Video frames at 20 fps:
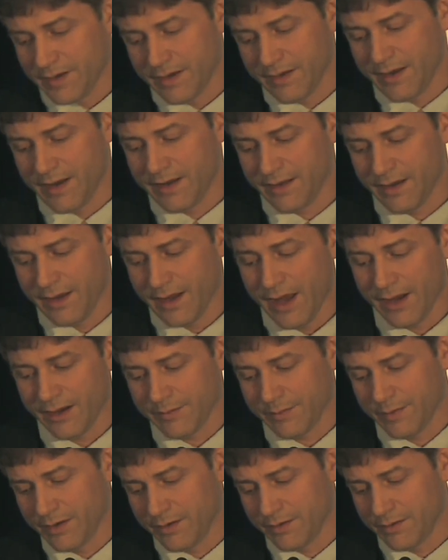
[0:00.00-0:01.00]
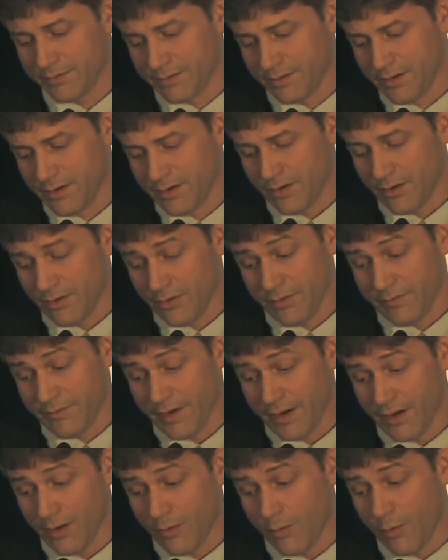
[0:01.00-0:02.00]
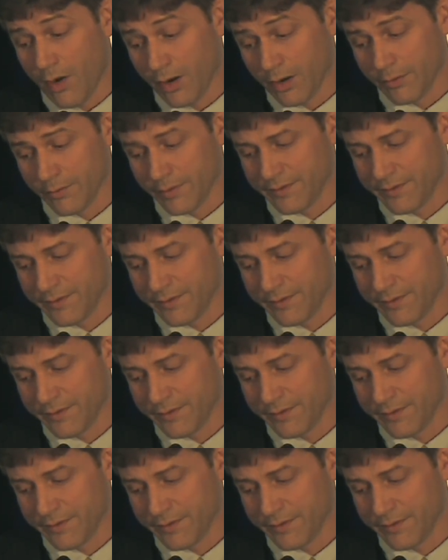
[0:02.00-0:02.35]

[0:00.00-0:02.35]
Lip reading: and then the Heckman or Nuvera Water